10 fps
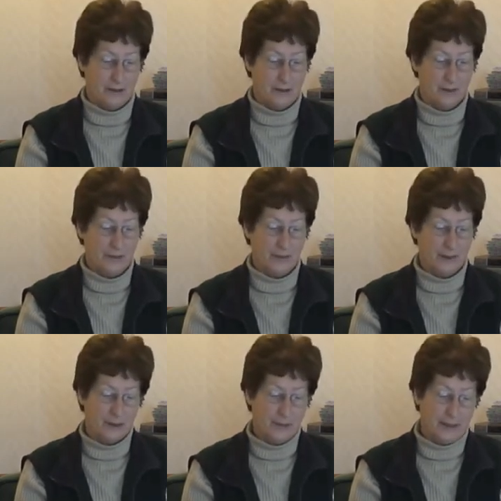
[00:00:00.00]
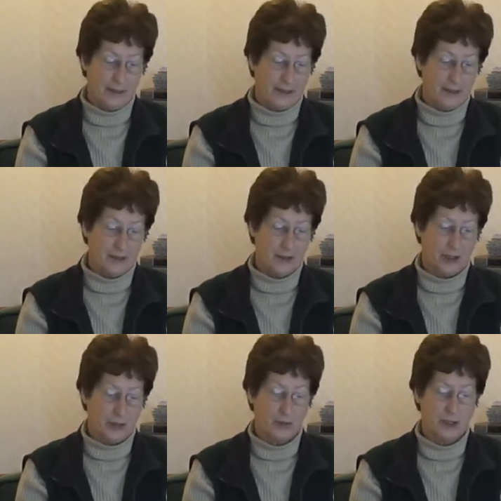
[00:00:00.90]
Do something to maintain a
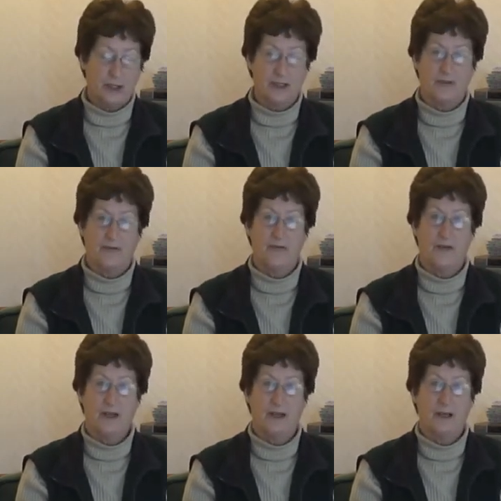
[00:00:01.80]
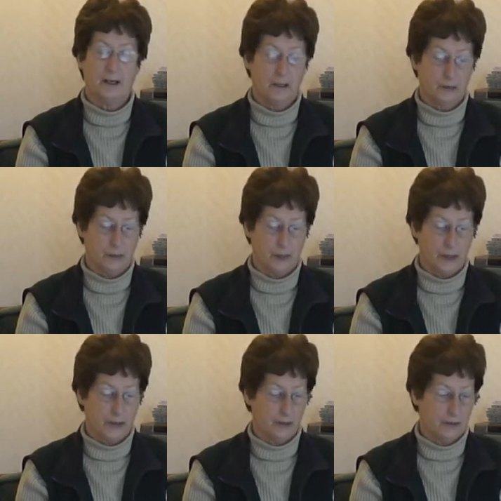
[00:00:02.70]
general sense of fear and dread.